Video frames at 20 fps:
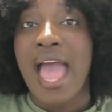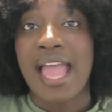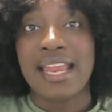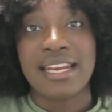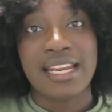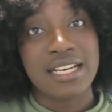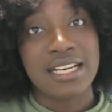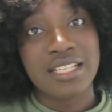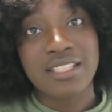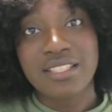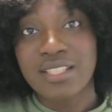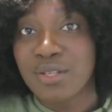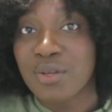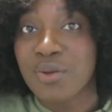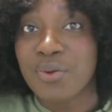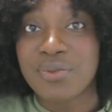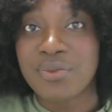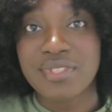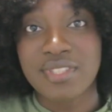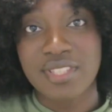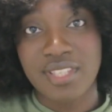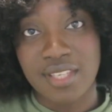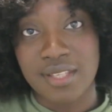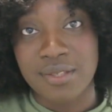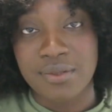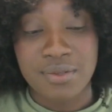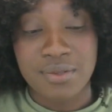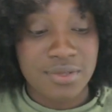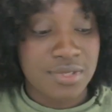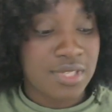analytical
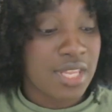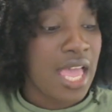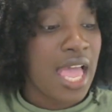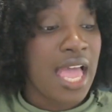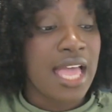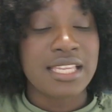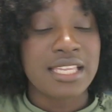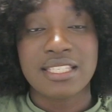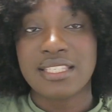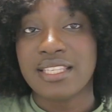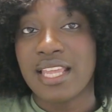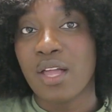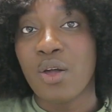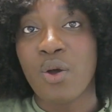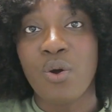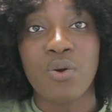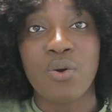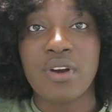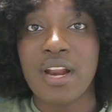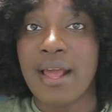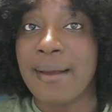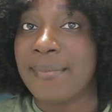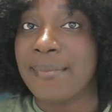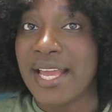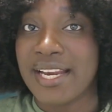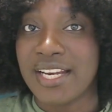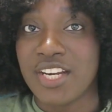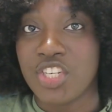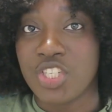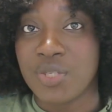skills, stakeholder
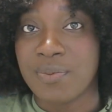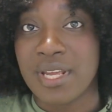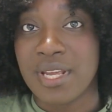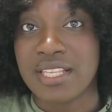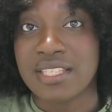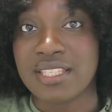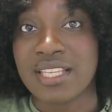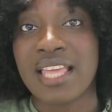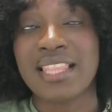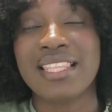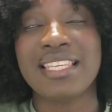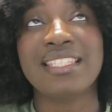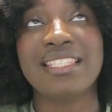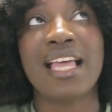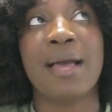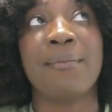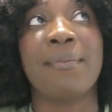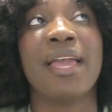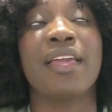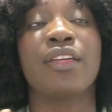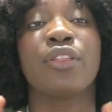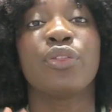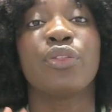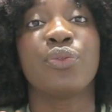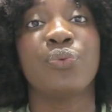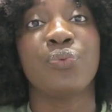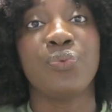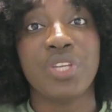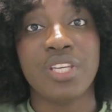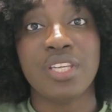management. These are my
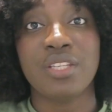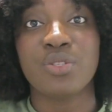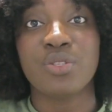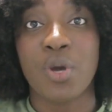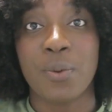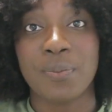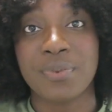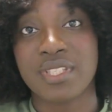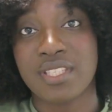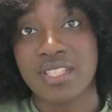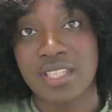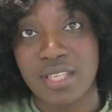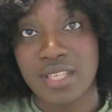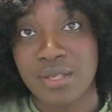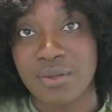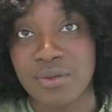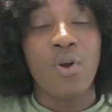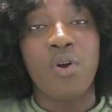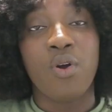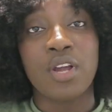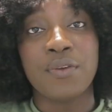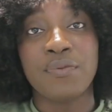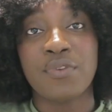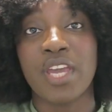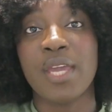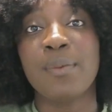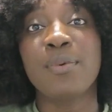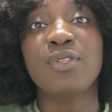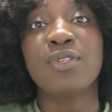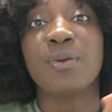3 top skills. If
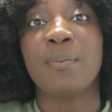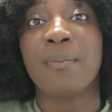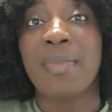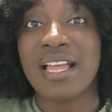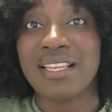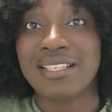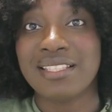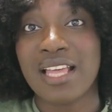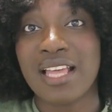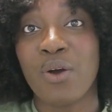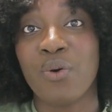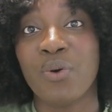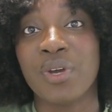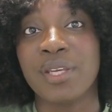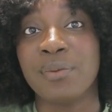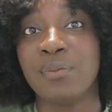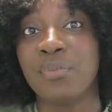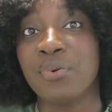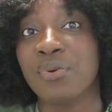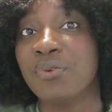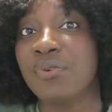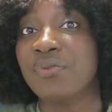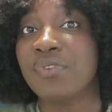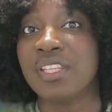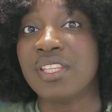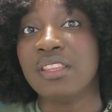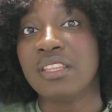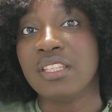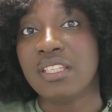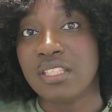you're able to master or improve
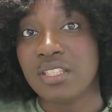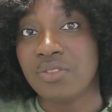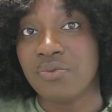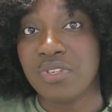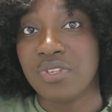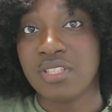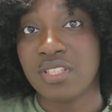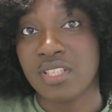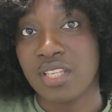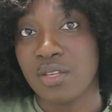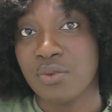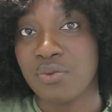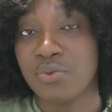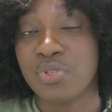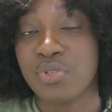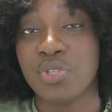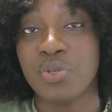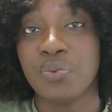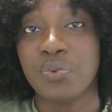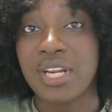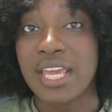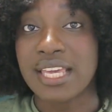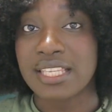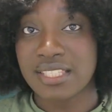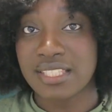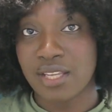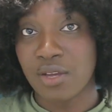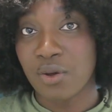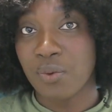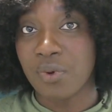in these 3 skills, you would
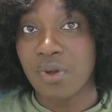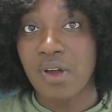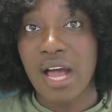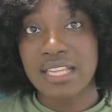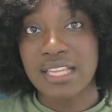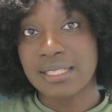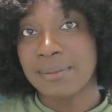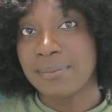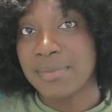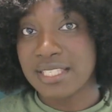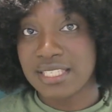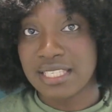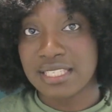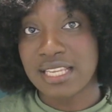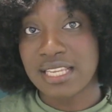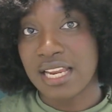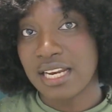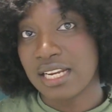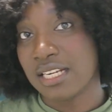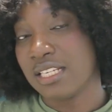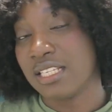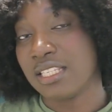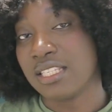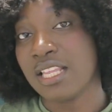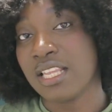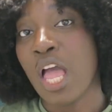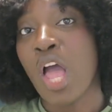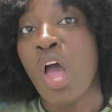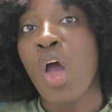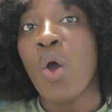excel well as a business
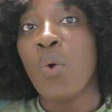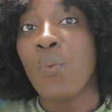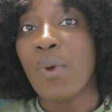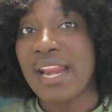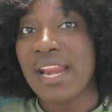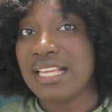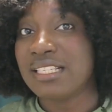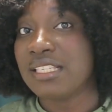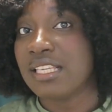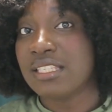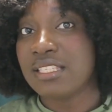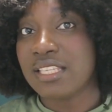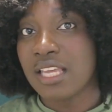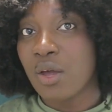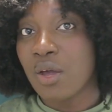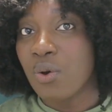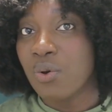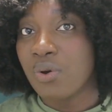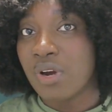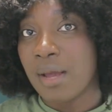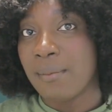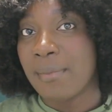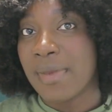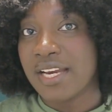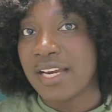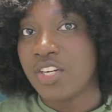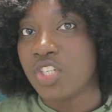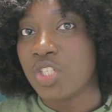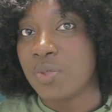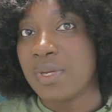analyst. When I say stakeholder
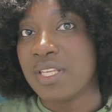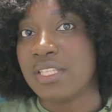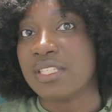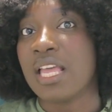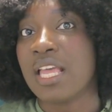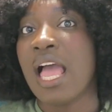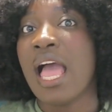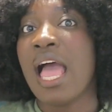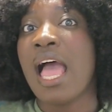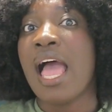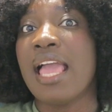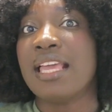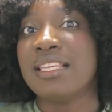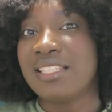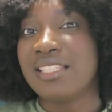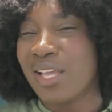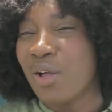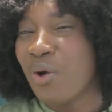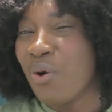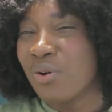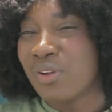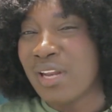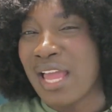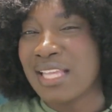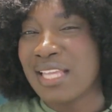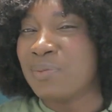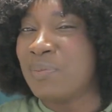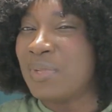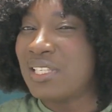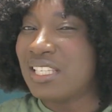management, a stakeholder
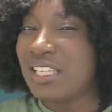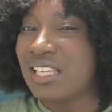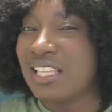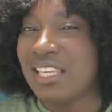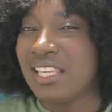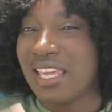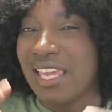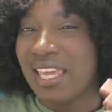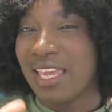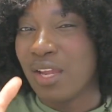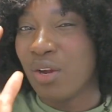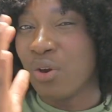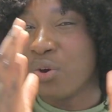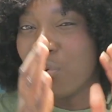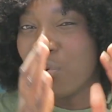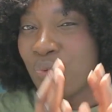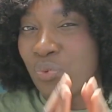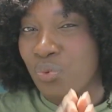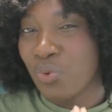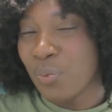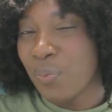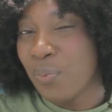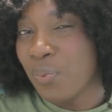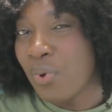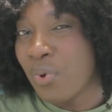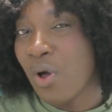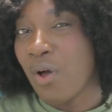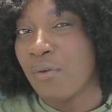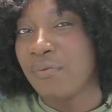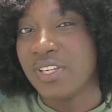is basically a
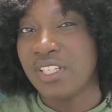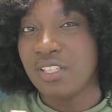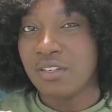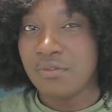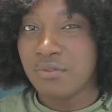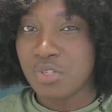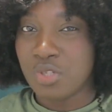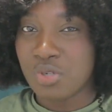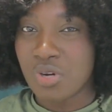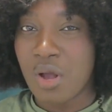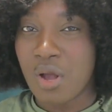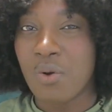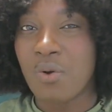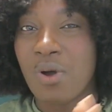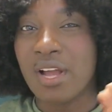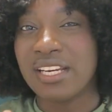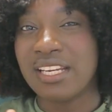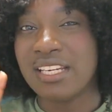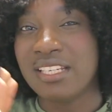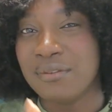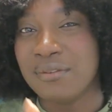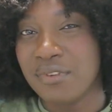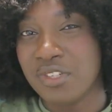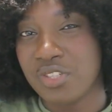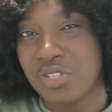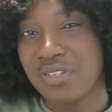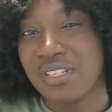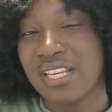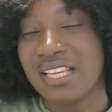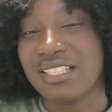group of individual or an
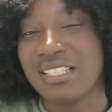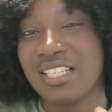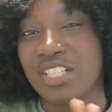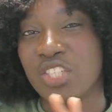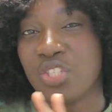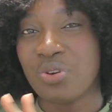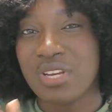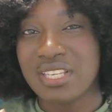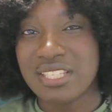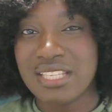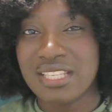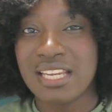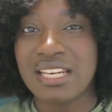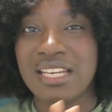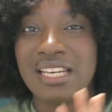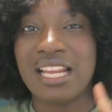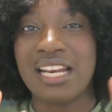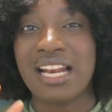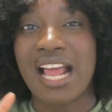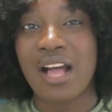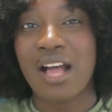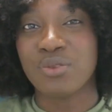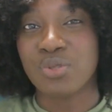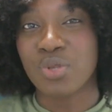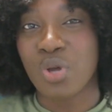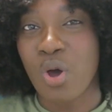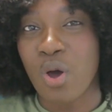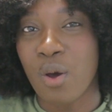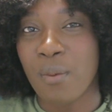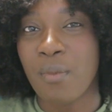individual that's interested in an
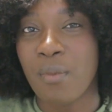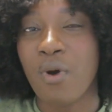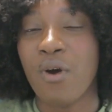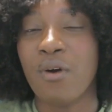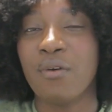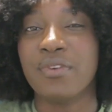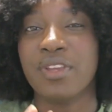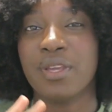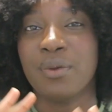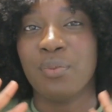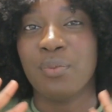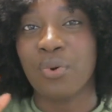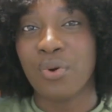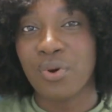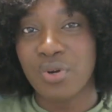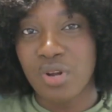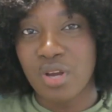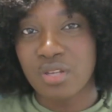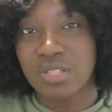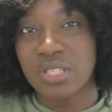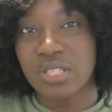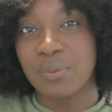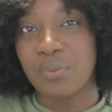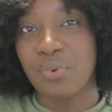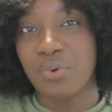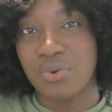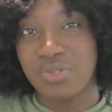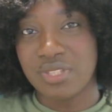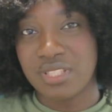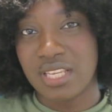outcome of a product, a
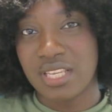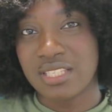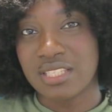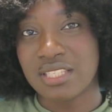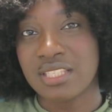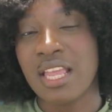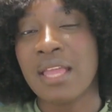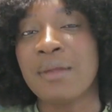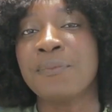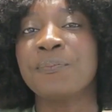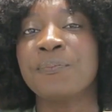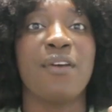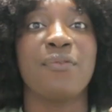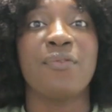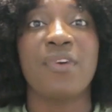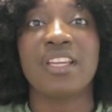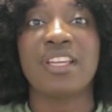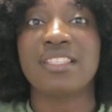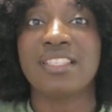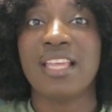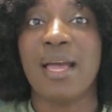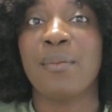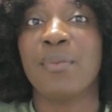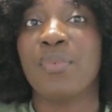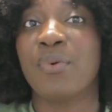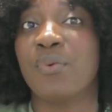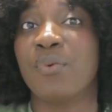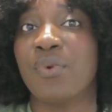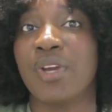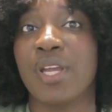process. For
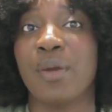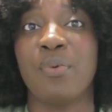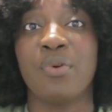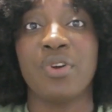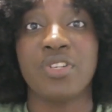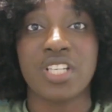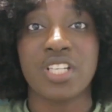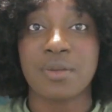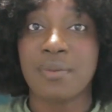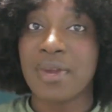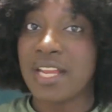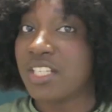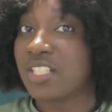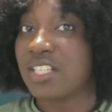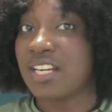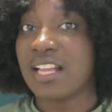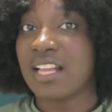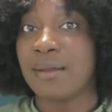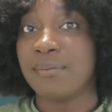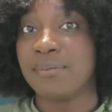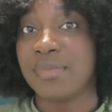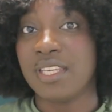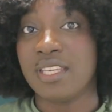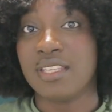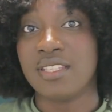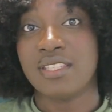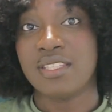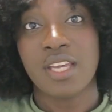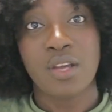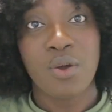example, a project manager can be
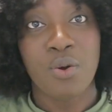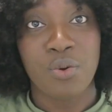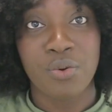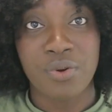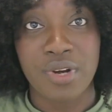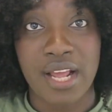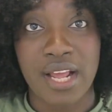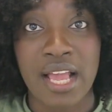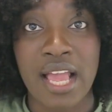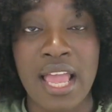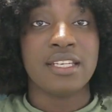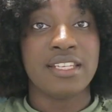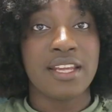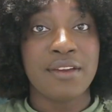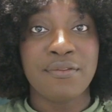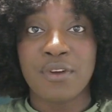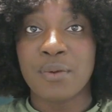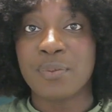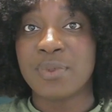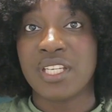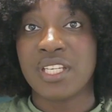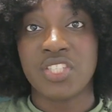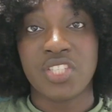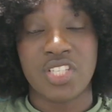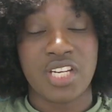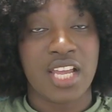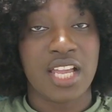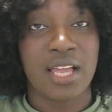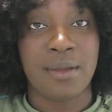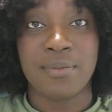a stakeholder, a DevOps
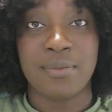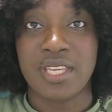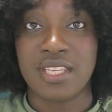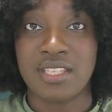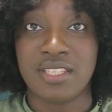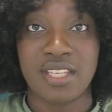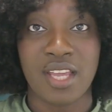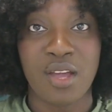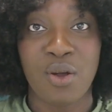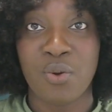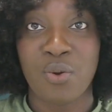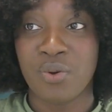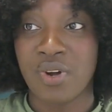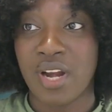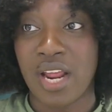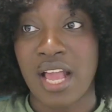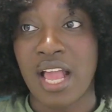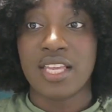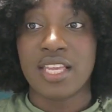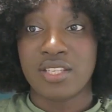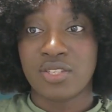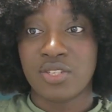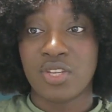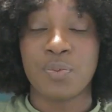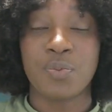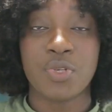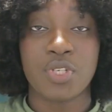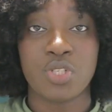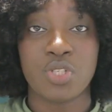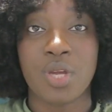engineer can be a stakeholder, a
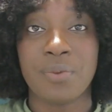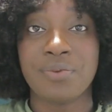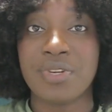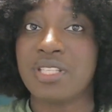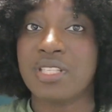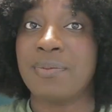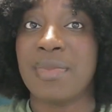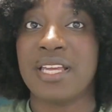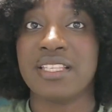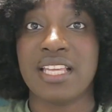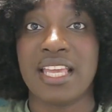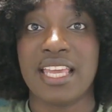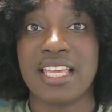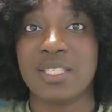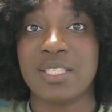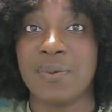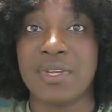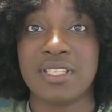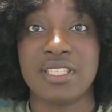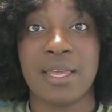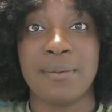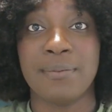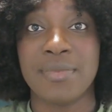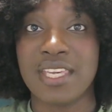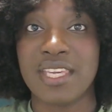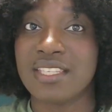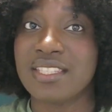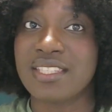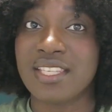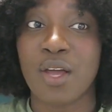subject matter expert can
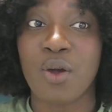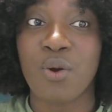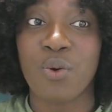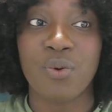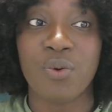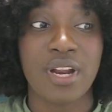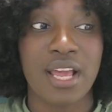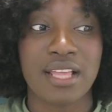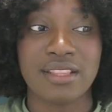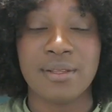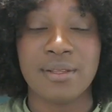be a stakeholder,